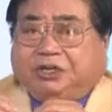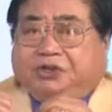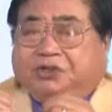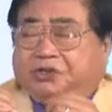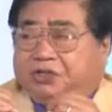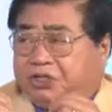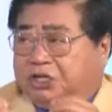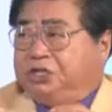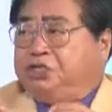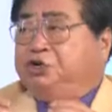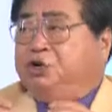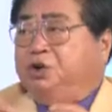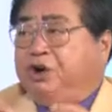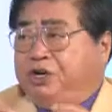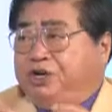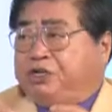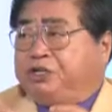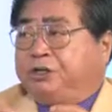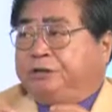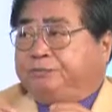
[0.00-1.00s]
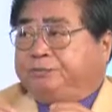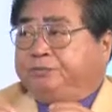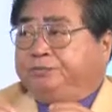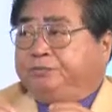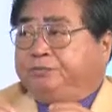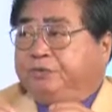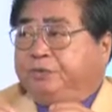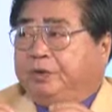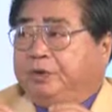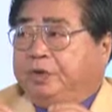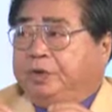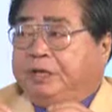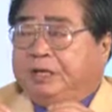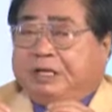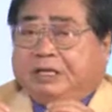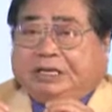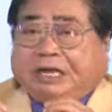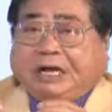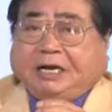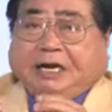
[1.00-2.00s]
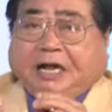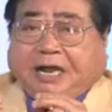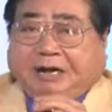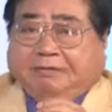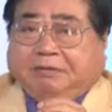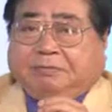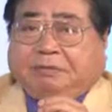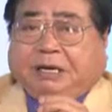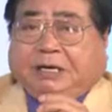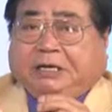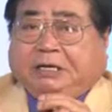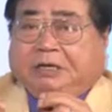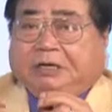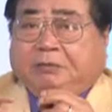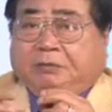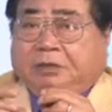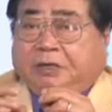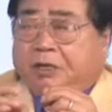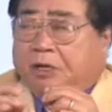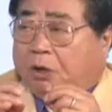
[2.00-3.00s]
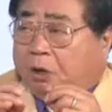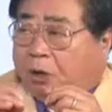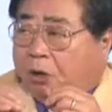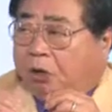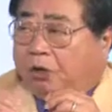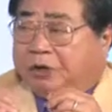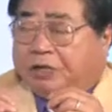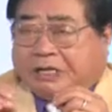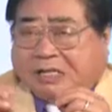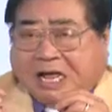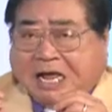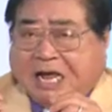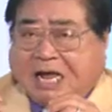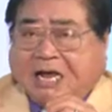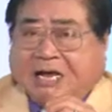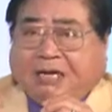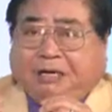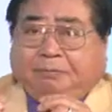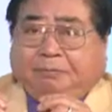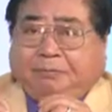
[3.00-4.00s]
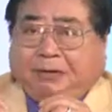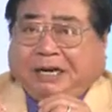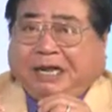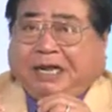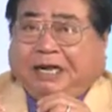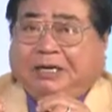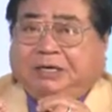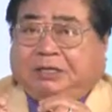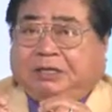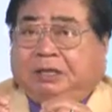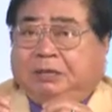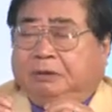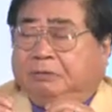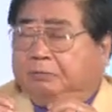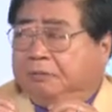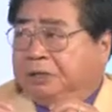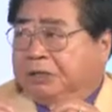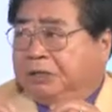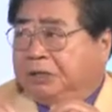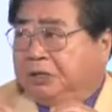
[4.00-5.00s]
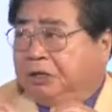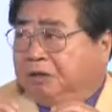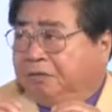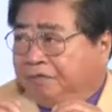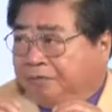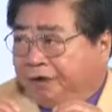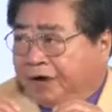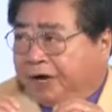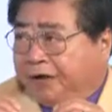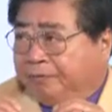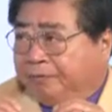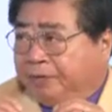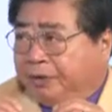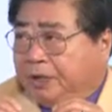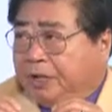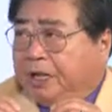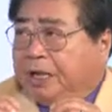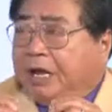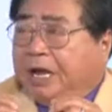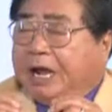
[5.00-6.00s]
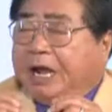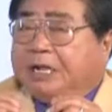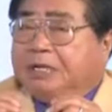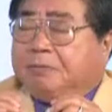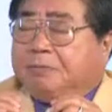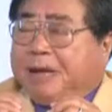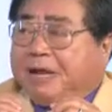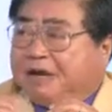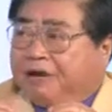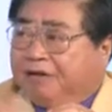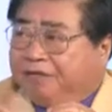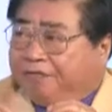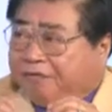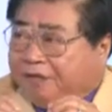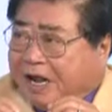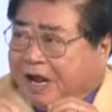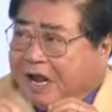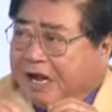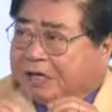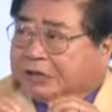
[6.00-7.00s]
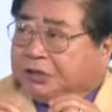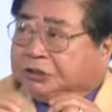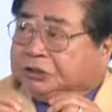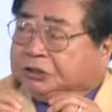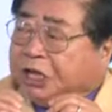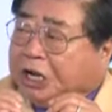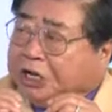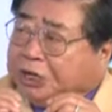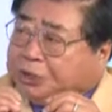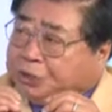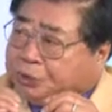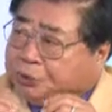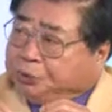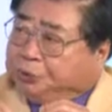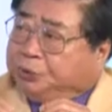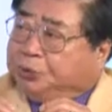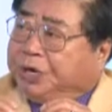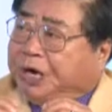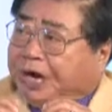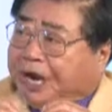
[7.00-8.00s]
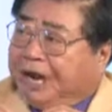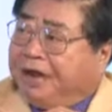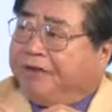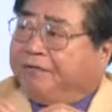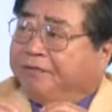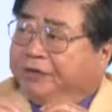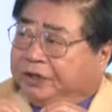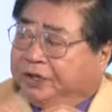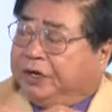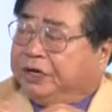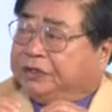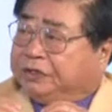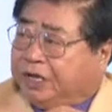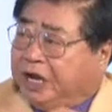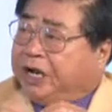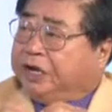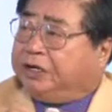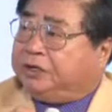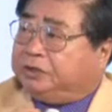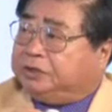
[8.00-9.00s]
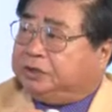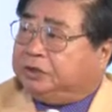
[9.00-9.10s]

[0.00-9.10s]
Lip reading: situation that everybody, all the nine, played political free? And as a matter of fact, they do have their takes.